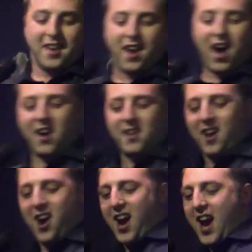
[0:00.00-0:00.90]

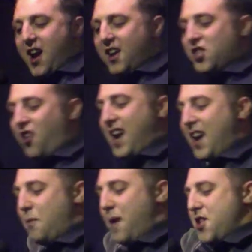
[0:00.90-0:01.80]
I'm going to try a
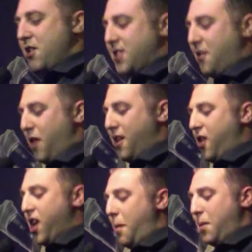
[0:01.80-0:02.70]
little bit of new stuff while I've
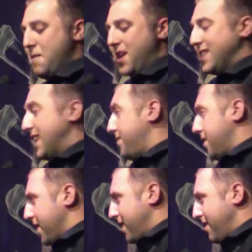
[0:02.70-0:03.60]
got a couple of minutes left, I
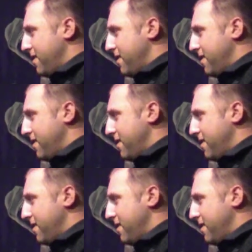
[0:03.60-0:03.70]
think.